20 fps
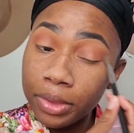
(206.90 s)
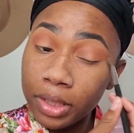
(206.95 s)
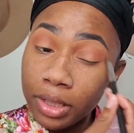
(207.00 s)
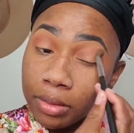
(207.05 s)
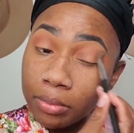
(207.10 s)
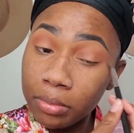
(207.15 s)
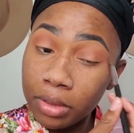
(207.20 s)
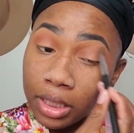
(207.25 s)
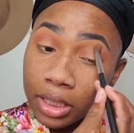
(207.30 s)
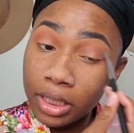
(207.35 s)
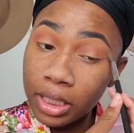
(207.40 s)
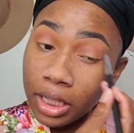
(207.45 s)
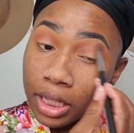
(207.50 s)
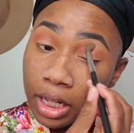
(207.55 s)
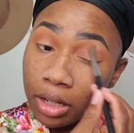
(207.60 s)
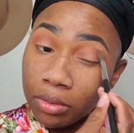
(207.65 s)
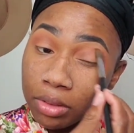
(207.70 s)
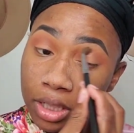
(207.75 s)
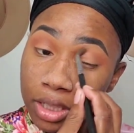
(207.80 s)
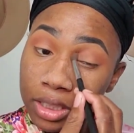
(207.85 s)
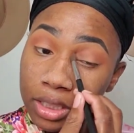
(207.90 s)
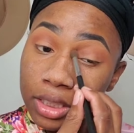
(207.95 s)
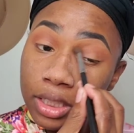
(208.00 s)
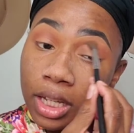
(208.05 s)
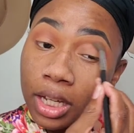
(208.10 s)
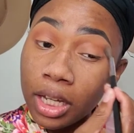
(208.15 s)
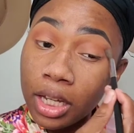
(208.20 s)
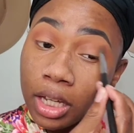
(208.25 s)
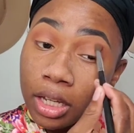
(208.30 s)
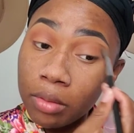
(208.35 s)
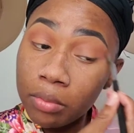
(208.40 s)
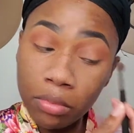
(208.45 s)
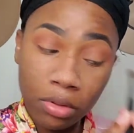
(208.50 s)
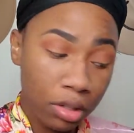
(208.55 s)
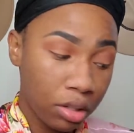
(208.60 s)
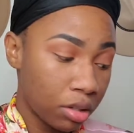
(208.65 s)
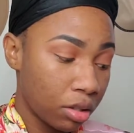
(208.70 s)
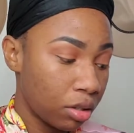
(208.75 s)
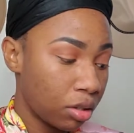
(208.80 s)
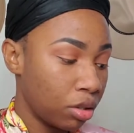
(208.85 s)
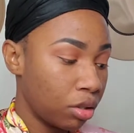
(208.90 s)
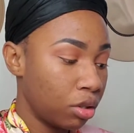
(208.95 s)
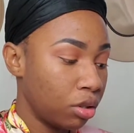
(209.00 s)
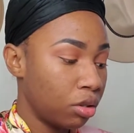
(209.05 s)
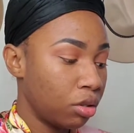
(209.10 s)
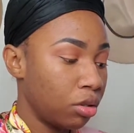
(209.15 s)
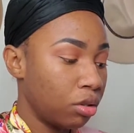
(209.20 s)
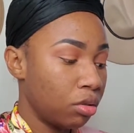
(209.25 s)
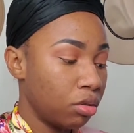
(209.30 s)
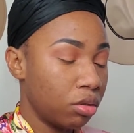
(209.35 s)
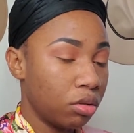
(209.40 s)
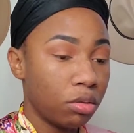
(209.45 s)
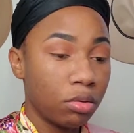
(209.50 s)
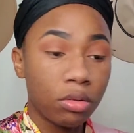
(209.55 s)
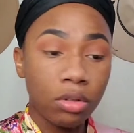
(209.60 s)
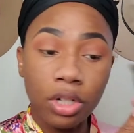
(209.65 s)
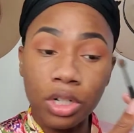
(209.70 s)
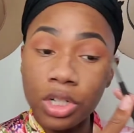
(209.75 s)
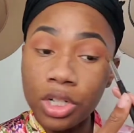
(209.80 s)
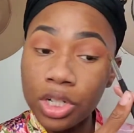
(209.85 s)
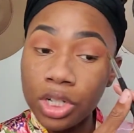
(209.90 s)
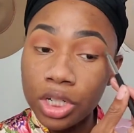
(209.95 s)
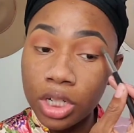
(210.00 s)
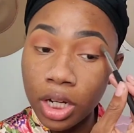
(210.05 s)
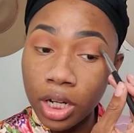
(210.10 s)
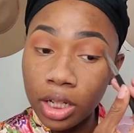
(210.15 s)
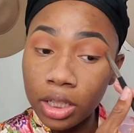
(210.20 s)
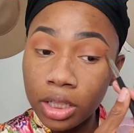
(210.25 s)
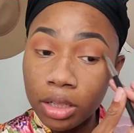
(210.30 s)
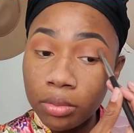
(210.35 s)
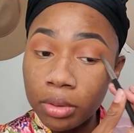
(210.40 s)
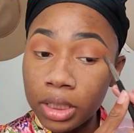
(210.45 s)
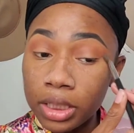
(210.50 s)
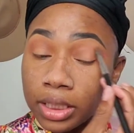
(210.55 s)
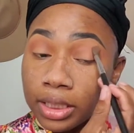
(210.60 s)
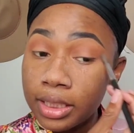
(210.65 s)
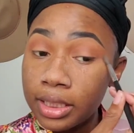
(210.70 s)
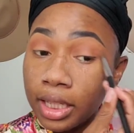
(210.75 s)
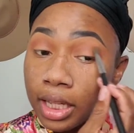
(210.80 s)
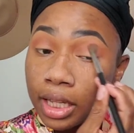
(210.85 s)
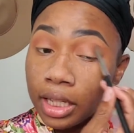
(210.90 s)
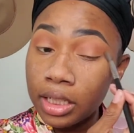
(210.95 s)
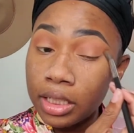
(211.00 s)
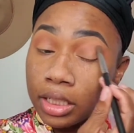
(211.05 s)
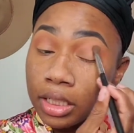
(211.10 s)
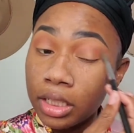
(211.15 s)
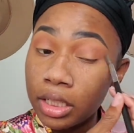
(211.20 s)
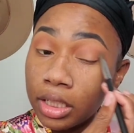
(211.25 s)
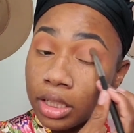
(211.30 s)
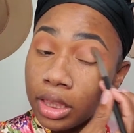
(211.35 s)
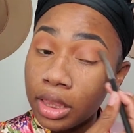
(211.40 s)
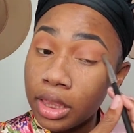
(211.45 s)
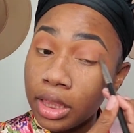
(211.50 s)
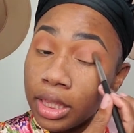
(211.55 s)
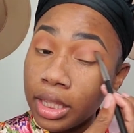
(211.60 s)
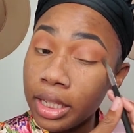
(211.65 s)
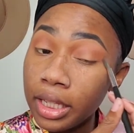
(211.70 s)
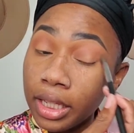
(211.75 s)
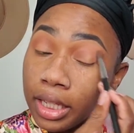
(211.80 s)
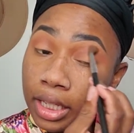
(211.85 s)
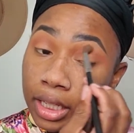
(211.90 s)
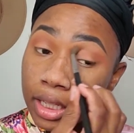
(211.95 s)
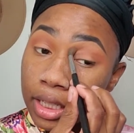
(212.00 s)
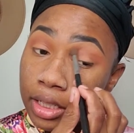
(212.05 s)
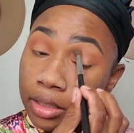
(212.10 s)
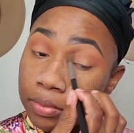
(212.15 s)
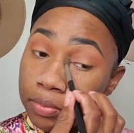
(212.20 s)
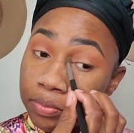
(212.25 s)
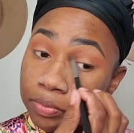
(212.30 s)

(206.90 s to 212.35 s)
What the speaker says: and blend that out with that same orange shade that we set the